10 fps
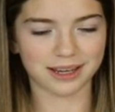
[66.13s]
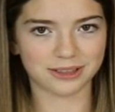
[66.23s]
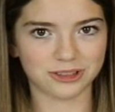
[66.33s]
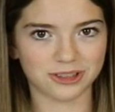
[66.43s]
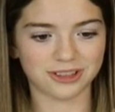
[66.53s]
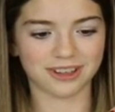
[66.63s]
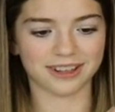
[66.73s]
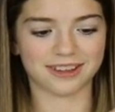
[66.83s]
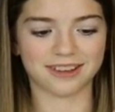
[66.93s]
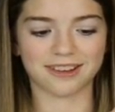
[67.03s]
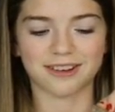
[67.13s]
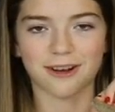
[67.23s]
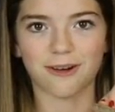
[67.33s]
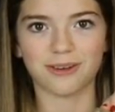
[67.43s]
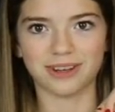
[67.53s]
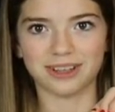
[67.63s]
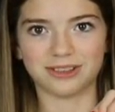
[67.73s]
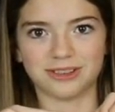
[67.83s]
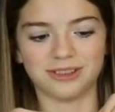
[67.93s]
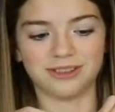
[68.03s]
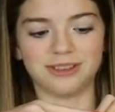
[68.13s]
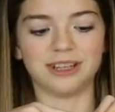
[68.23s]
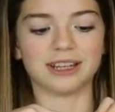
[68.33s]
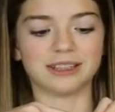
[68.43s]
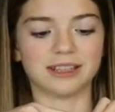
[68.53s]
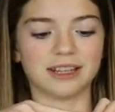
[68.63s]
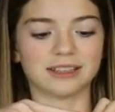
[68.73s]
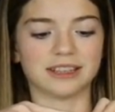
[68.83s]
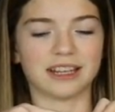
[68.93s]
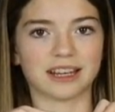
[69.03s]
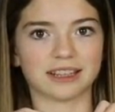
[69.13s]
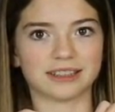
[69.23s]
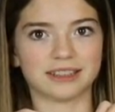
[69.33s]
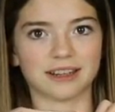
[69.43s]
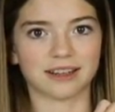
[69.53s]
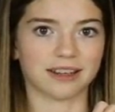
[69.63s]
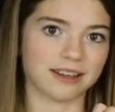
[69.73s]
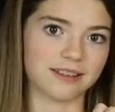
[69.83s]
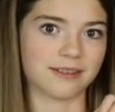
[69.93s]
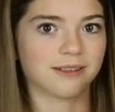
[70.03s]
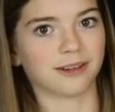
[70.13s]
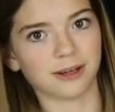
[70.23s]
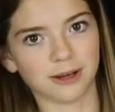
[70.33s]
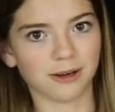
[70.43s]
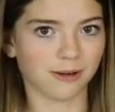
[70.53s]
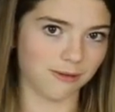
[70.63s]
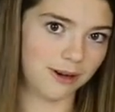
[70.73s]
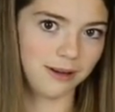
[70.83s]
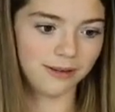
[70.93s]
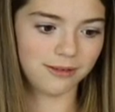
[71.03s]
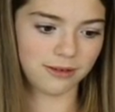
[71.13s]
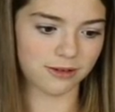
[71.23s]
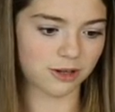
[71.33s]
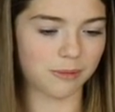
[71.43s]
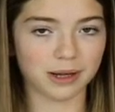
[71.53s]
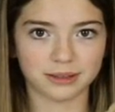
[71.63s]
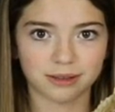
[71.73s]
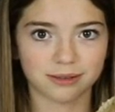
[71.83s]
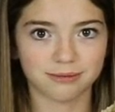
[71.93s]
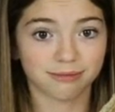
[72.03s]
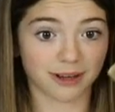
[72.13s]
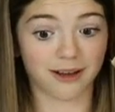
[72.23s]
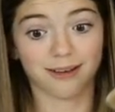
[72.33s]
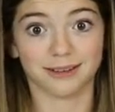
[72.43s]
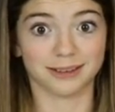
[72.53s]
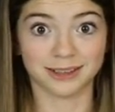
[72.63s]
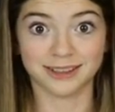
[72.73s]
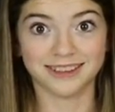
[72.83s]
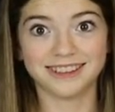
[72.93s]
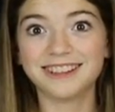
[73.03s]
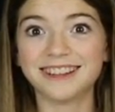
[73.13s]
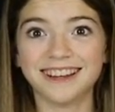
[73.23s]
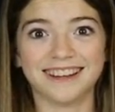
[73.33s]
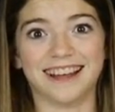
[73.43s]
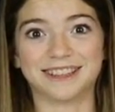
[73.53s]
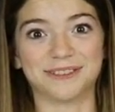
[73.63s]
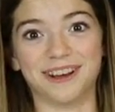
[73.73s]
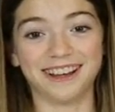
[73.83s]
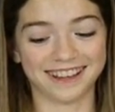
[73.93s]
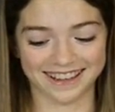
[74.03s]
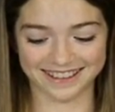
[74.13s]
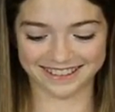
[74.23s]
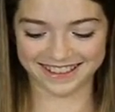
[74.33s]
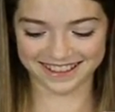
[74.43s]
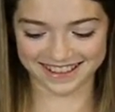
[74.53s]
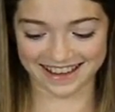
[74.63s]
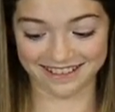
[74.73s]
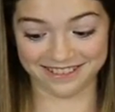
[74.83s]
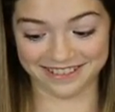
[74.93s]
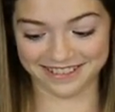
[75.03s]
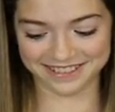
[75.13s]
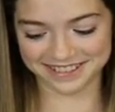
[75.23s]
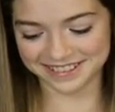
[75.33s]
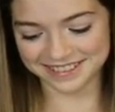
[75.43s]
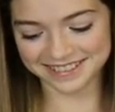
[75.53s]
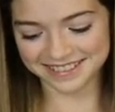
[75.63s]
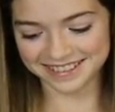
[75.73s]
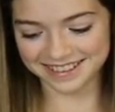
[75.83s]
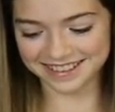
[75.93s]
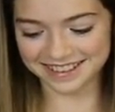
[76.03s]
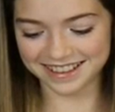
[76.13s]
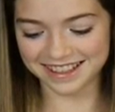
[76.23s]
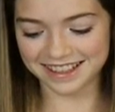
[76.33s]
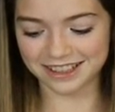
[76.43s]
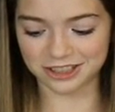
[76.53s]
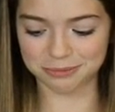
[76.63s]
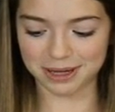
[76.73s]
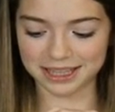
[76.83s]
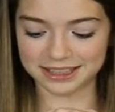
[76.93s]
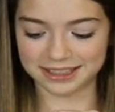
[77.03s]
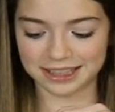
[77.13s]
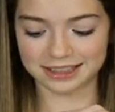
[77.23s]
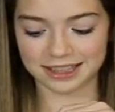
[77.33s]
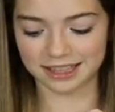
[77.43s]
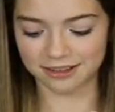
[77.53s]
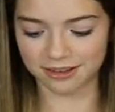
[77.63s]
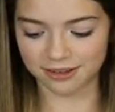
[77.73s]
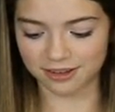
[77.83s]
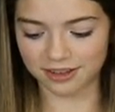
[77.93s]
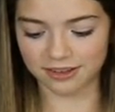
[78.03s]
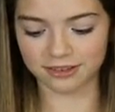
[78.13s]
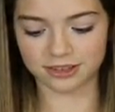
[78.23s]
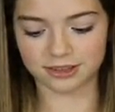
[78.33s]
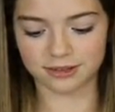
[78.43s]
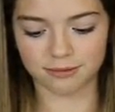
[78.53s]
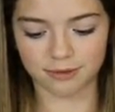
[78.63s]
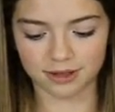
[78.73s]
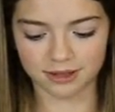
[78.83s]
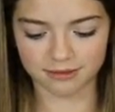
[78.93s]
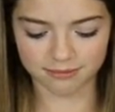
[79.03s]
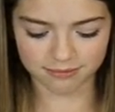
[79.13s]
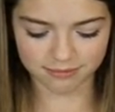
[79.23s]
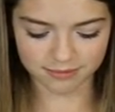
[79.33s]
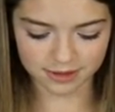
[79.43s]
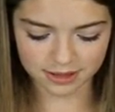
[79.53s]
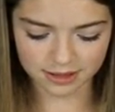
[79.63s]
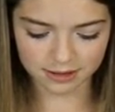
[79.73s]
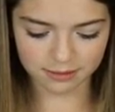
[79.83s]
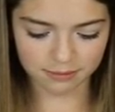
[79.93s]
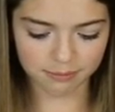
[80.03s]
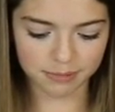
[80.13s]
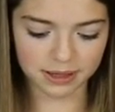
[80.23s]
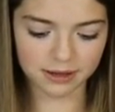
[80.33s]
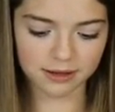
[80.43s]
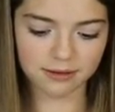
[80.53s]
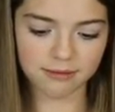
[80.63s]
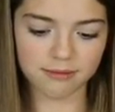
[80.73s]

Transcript: catcher. Like they go and they dig into this and then get stuck and like, well, the termites are gone. That's my guess. I don't know. There's many sticks in here though, and then there's one big